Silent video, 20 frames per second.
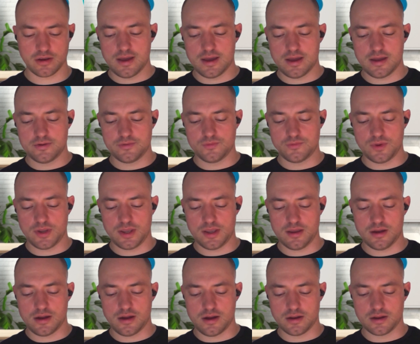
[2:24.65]
and
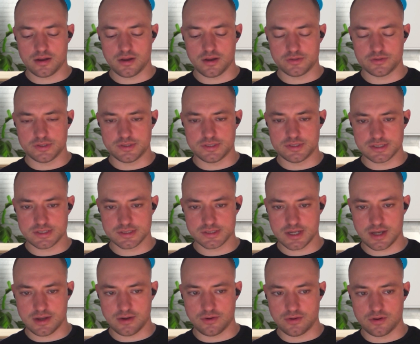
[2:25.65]
we are going to
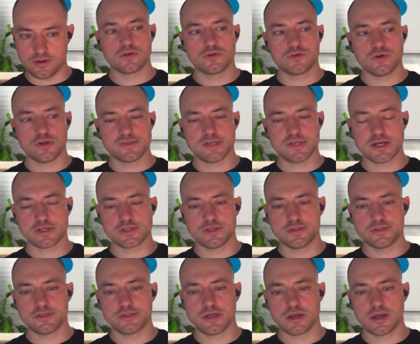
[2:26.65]
discount
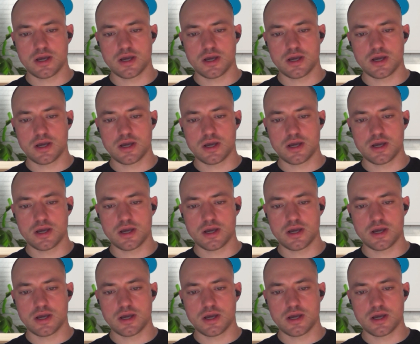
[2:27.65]
transactions that